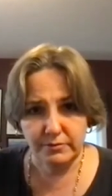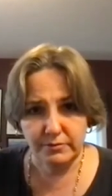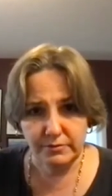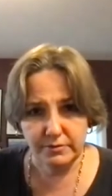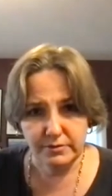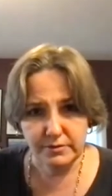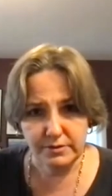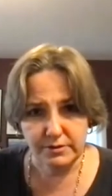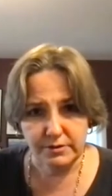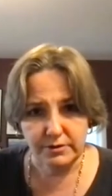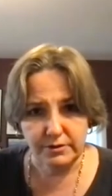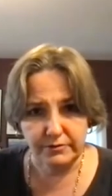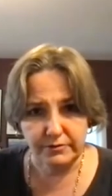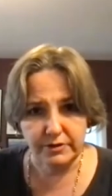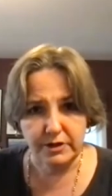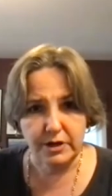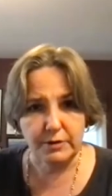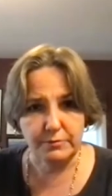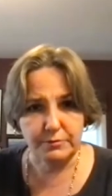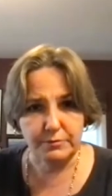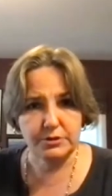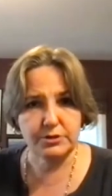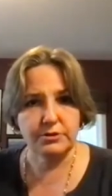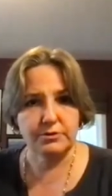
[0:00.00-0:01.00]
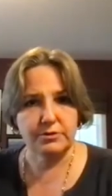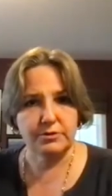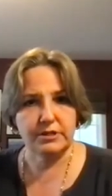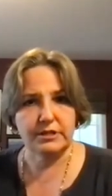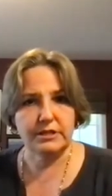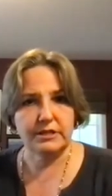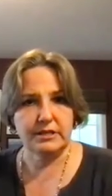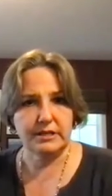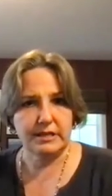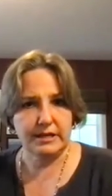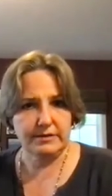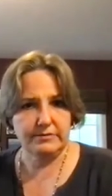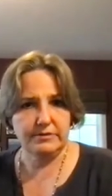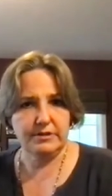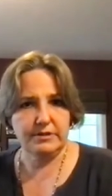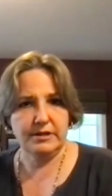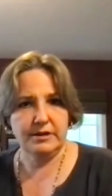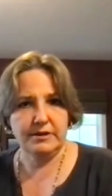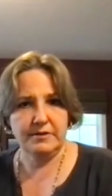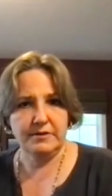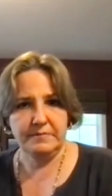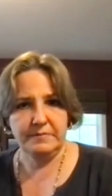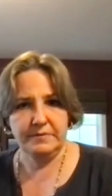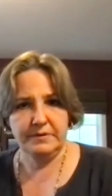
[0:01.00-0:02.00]
sort of an opportunity out
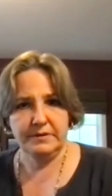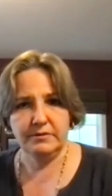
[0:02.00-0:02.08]
there?